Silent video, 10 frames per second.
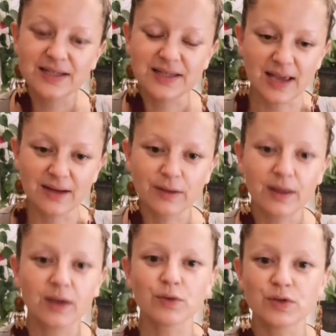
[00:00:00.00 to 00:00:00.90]

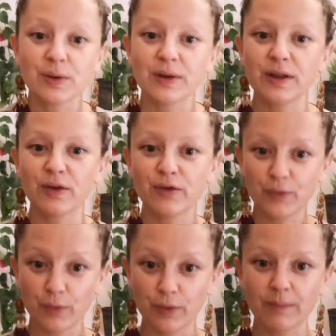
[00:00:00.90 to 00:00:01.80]
anything or do anything
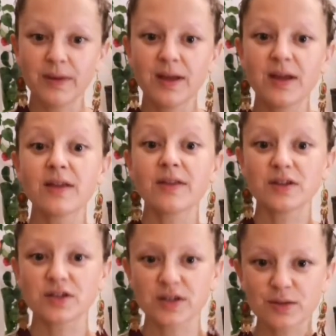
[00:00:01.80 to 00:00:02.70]
for them. They
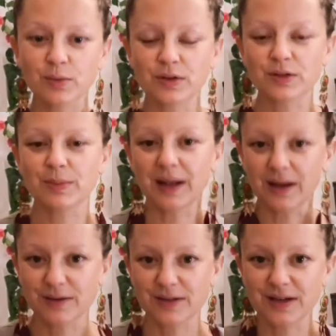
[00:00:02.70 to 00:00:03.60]
just want to be
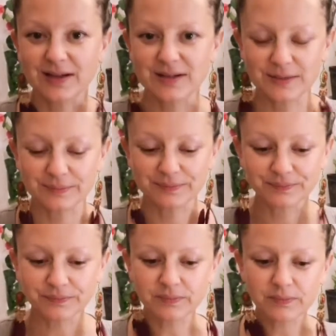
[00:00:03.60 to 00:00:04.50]
close to us.
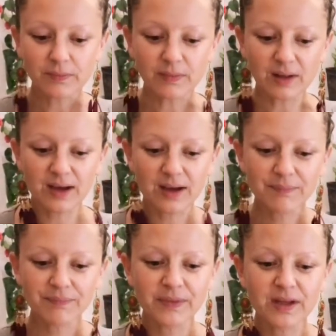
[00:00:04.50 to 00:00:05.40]

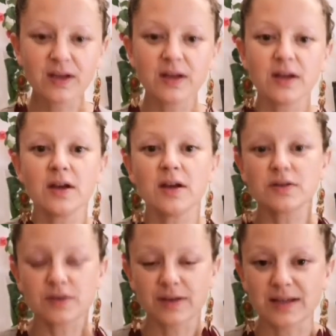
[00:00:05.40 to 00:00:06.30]

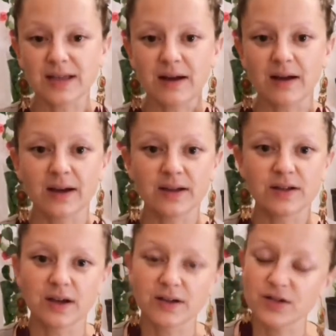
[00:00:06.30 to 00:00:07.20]
So yes,
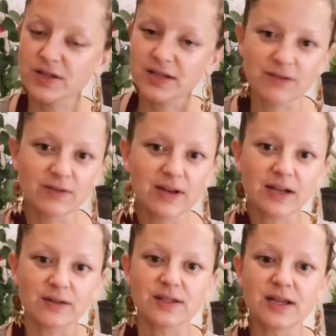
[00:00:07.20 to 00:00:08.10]
I just stayed really
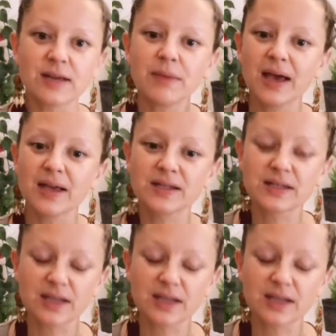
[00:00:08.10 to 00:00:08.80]
close to him and